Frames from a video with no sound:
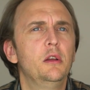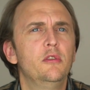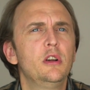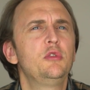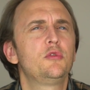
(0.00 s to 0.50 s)

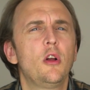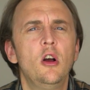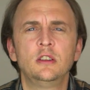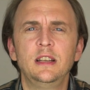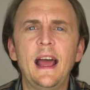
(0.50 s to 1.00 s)
very
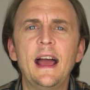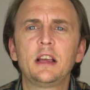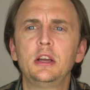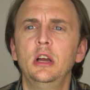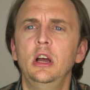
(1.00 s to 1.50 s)
strong
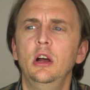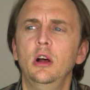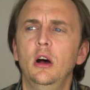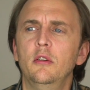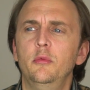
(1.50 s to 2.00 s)
knack
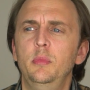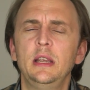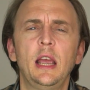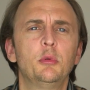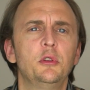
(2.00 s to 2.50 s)
of
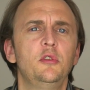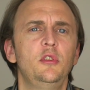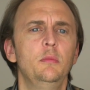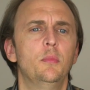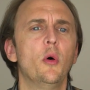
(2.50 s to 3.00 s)
being able to
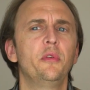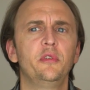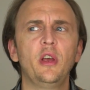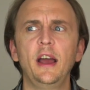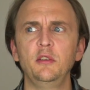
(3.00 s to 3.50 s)
see both
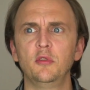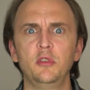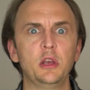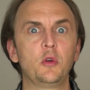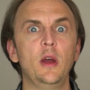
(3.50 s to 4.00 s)
sides of
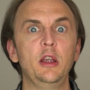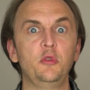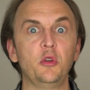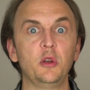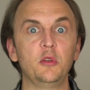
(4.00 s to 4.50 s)
the
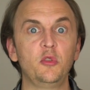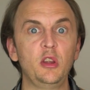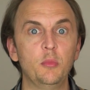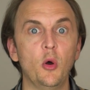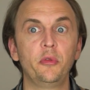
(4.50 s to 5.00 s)
equation and
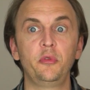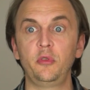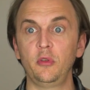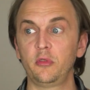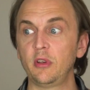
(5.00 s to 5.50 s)
see both
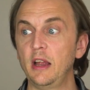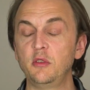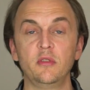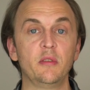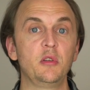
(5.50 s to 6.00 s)
sides
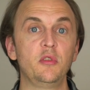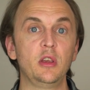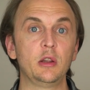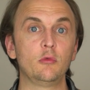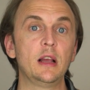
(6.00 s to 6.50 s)
of
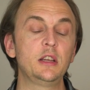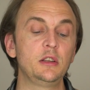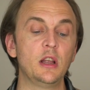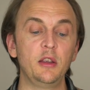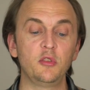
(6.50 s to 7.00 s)
everything, and
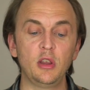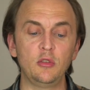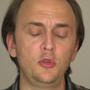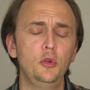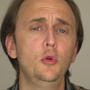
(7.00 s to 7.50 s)
recognize
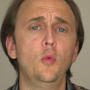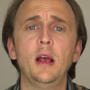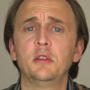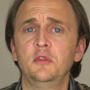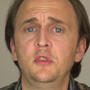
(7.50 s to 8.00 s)
that two
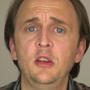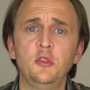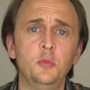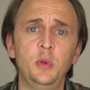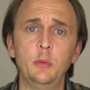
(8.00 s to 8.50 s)

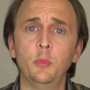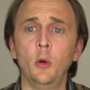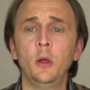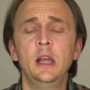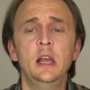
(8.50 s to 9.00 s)
well-intended
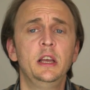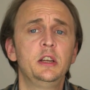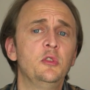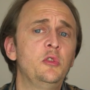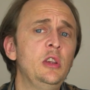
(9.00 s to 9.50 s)
people
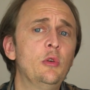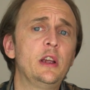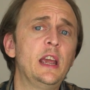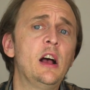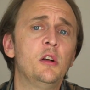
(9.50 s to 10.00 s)
can see
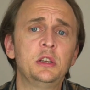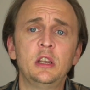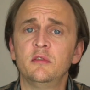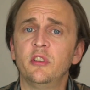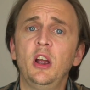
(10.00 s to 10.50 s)
reality
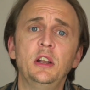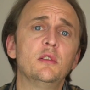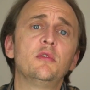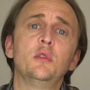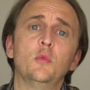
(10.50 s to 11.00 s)
in very
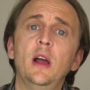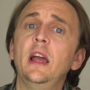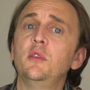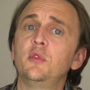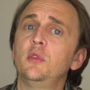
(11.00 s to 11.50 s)
different
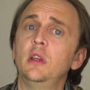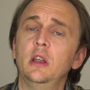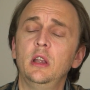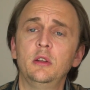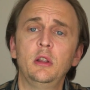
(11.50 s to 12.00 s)
ways.
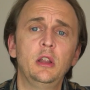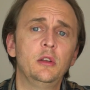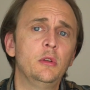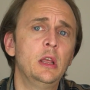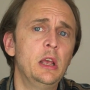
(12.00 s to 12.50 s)

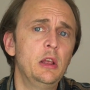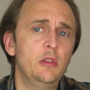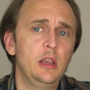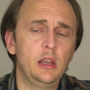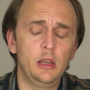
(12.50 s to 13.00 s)
And
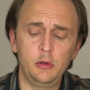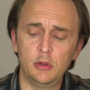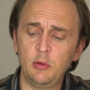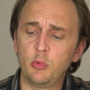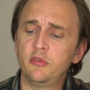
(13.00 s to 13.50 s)

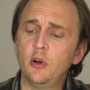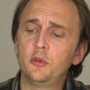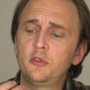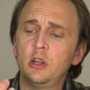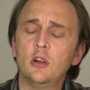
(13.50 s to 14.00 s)
Libra
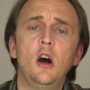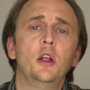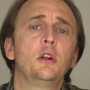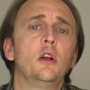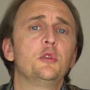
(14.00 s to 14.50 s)
folks can
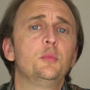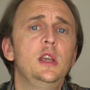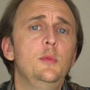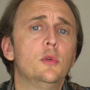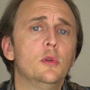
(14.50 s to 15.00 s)
honor other
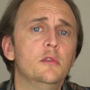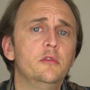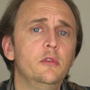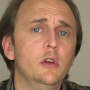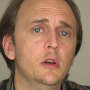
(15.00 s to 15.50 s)
people
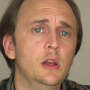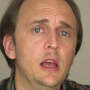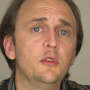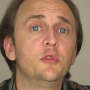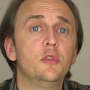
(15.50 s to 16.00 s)

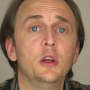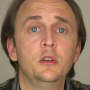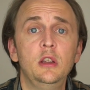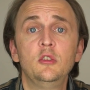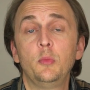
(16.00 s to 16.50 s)
as
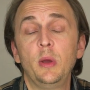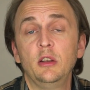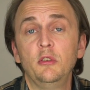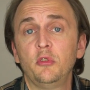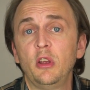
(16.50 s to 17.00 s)

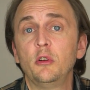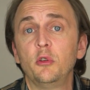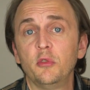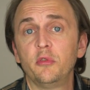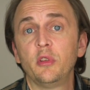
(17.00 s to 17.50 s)
independent
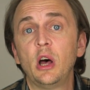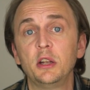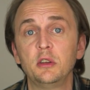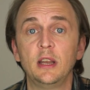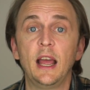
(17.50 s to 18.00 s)
centers of
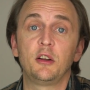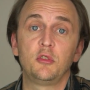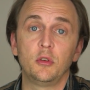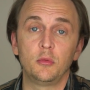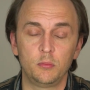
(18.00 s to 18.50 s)
thought and
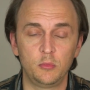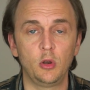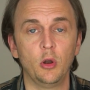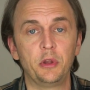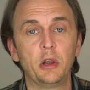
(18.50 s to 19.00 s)
action.
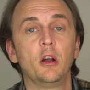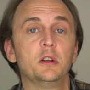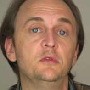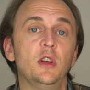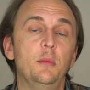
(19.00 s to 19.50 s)
The
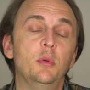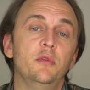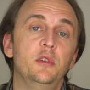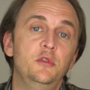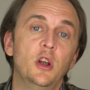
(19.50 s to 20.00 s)
archetype
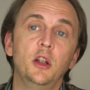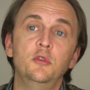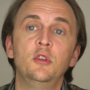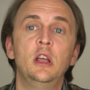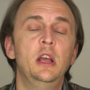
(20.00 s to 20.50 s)
of the
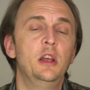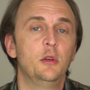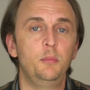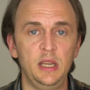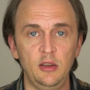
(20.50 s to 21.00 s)
judge,
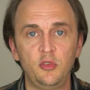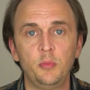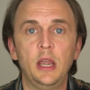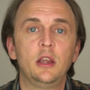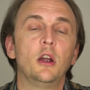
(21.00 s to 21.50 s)
the
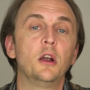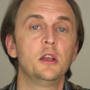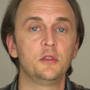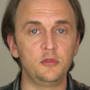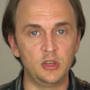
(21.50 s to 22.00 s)
peacemaker,
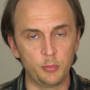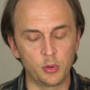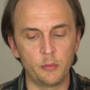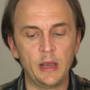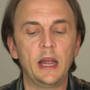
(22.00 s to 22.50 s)
the
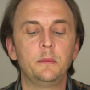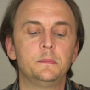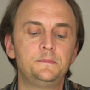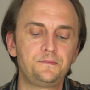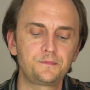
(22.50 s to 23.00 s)
diplomat.
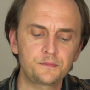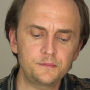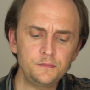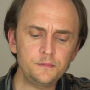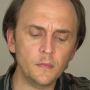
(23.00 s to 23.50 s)

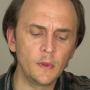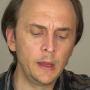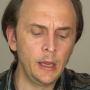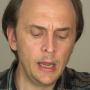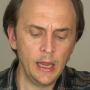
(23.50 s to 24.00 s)

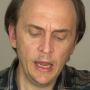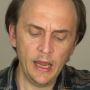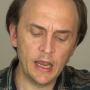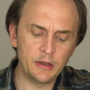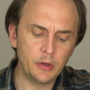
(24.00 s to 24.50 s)

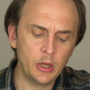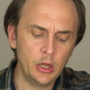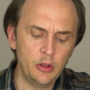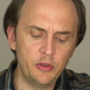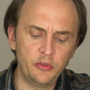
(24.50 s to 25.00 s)
And
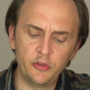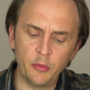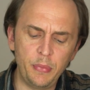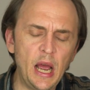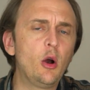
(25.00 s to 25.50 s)
this is a
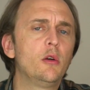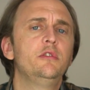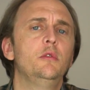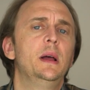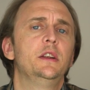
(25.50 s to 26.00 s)

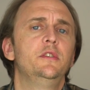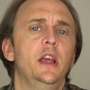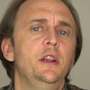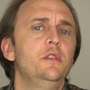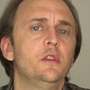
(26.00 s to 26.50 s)
powerful
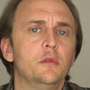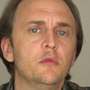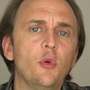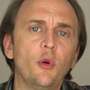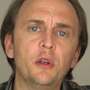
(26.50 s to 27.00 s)

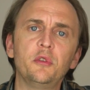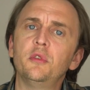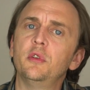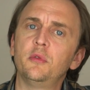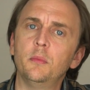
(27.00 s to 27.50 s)
meditation for
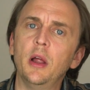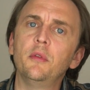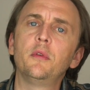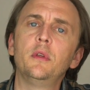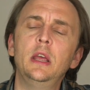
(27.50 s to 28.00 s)
us this
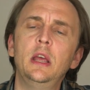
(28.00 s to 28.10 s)
month.